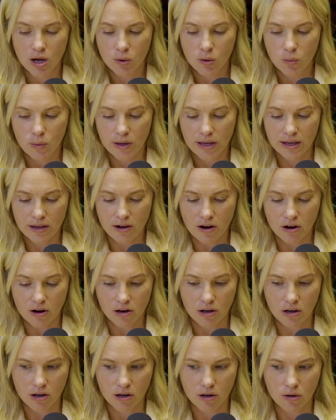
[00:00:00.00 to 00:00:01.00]
we
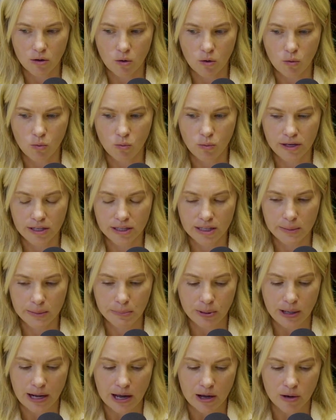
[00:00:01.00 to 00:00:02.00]
are really
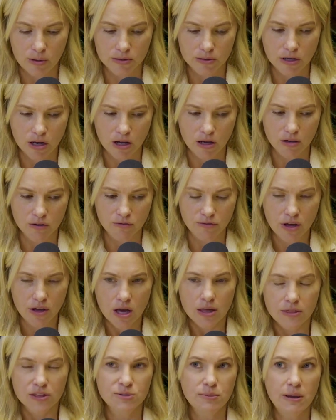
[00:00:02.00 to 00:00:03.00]
proud of
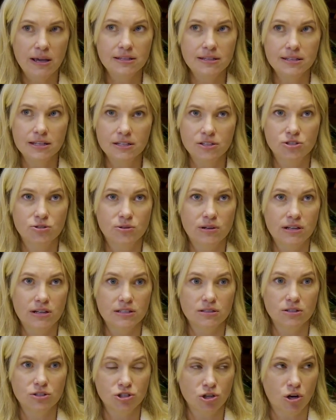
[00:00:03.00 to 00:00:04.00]
the space industry
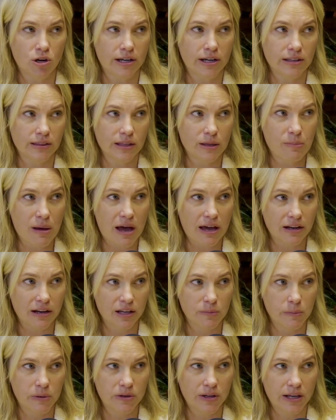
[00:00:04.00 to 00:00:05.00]
is shockingly bad at
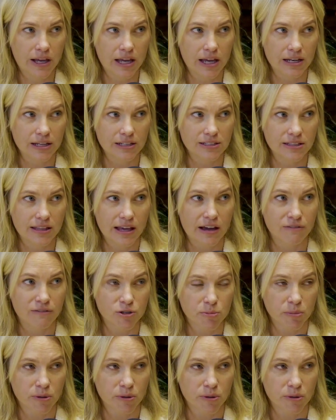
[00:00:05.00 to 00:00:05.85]
communicating to the average